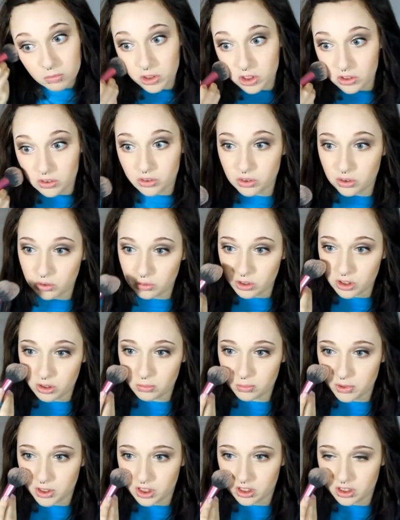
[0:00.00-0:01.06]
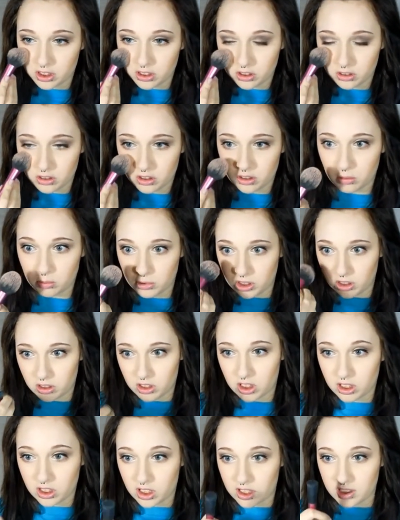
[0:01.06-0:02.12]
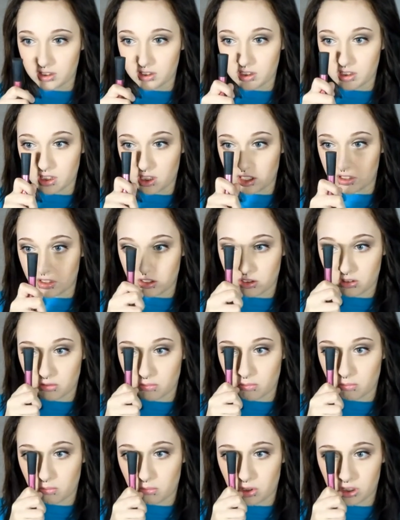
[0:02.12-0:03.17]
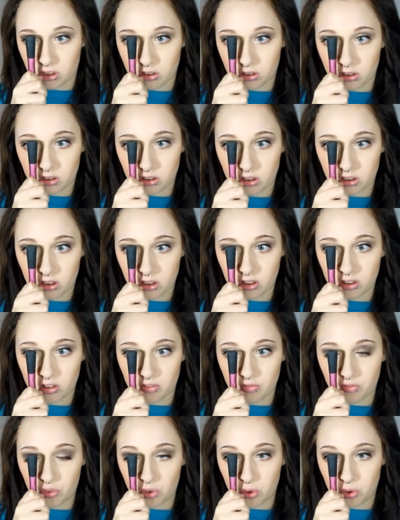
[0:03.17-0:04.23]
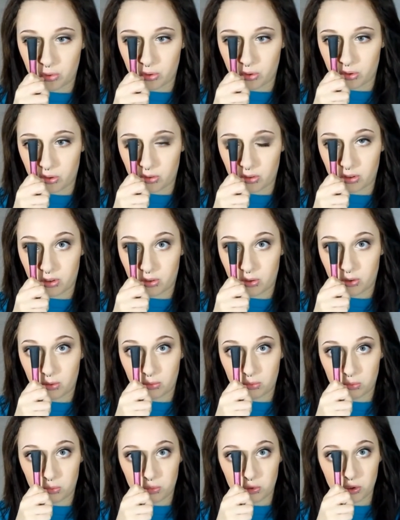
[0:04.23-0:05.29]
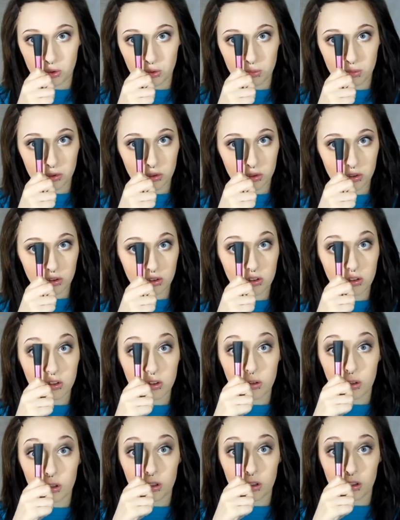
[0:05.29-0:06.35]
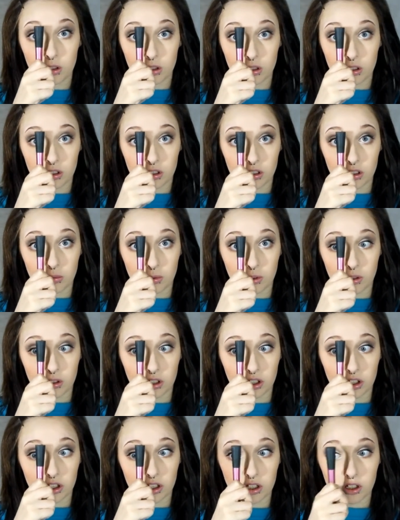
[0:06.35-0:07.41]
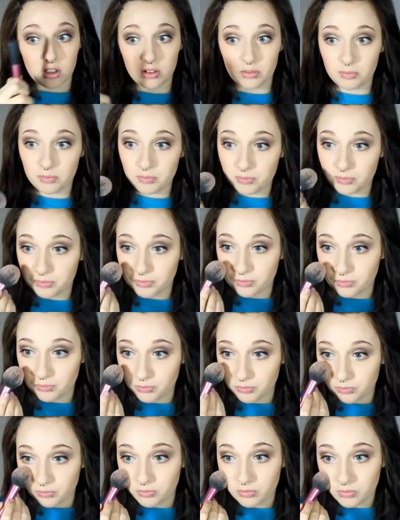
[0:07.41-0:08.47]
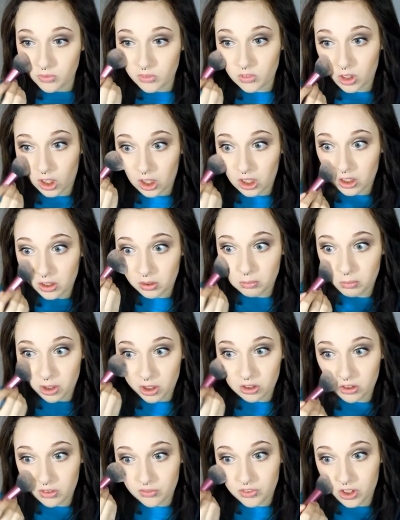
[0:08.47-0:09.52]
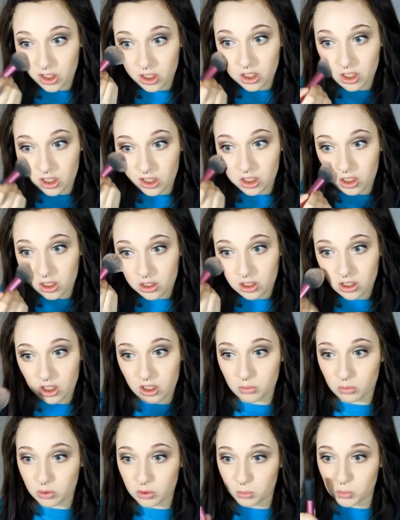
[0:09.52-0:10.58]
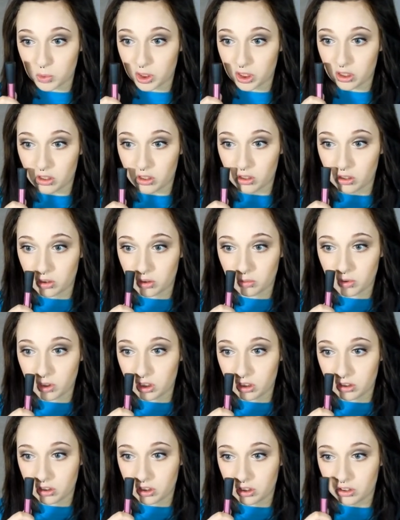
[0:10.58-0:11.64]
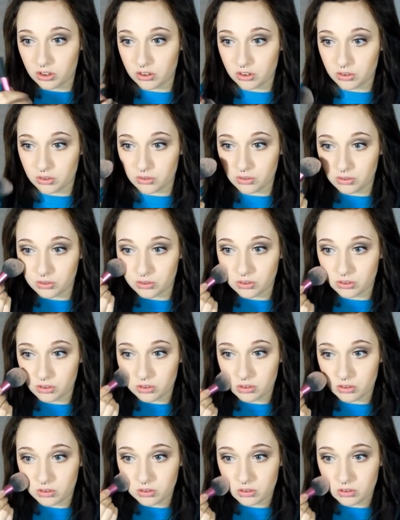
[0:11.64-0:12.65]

But you do want to bring it in a little bit, like I'd say to the middle of your pupil, but like that, like the middle of your eye. I wouldn't bring it all the way into your nose.